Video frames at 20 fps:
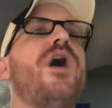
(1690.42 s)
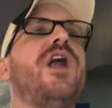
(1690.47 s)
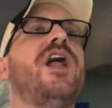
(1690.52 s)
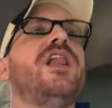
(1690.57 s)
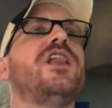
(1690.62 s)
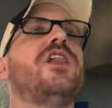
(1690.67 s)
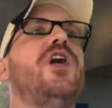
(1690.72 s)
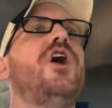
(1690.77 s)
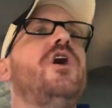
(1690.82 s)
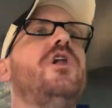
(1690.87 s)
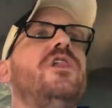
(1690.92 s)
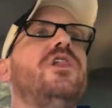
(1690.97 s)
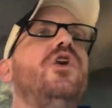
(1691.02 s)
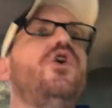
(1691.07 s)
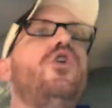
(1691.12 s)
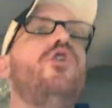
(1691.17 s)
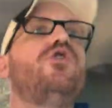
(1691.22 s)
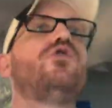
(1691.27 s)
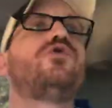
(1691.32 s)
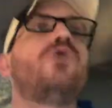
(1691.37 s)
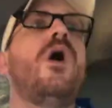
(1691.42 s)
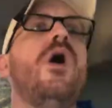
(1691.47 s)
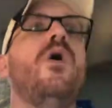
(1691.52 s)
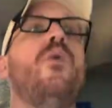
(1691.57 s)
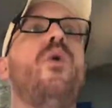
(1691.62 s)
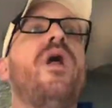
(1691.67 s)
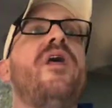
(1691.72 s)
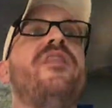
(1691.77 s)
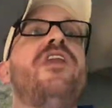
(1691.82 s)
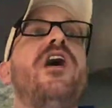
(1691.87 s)
doesn't want to
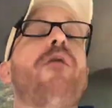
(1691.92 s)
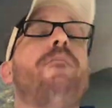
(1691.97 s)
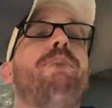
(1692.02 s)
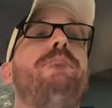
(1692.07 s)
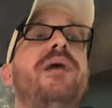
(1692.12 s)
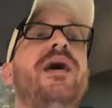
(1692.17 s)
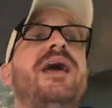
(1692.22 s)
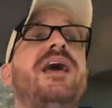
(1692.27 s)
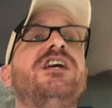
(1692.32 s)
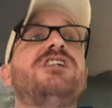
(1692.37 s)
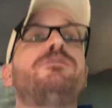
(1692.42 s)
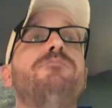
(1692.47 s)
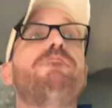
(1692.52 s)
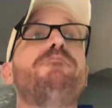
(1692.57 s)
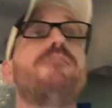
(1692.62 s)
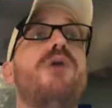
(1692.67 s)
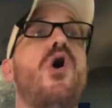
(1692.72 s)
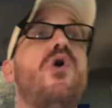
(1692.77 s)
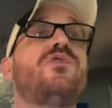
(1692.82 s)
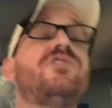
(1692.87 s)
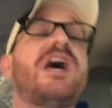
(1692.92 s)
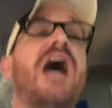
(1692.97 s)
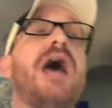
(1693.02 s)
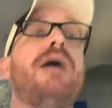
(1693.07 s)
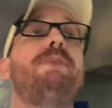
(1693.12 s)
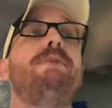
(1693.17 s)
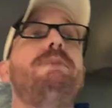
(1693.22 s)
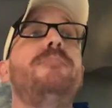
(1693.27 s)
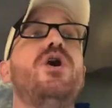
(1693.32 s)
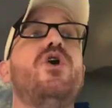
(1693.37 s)
lose one of their biggest
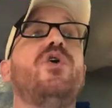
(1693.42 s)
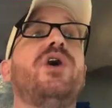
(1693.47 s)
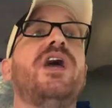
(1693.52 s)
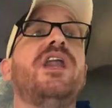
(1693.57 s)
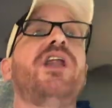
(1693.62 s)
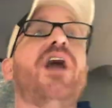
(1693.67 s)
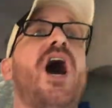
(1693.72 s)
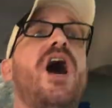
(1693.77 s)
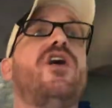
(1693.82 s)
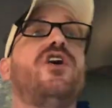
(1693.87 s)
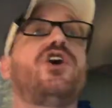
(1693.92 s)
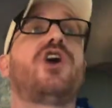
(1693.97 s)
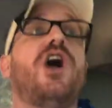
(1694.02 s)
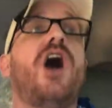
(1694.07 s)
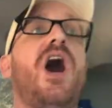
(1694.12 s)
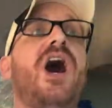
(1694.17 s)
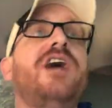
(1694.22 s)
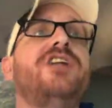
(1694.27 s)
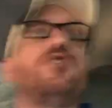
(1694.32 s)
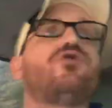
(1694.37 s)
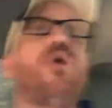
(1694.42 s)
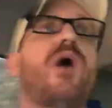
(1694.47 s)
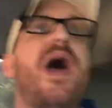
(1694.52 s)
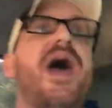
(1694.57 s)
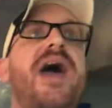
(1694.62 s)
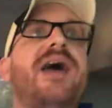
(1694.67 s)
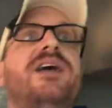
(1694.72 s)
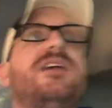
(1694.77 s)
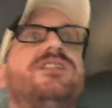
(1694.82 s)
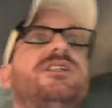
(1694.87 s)
multi-million-dollar
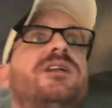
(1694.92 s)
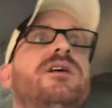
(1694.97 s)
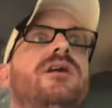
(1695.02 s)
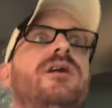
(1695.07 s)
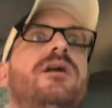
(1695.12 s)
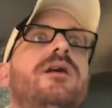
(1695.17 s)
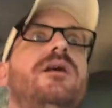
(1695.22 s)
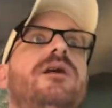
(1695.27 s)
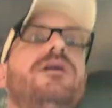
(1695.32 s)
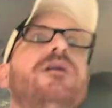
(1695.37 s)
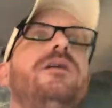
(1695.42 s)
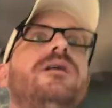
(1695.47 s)
contracts.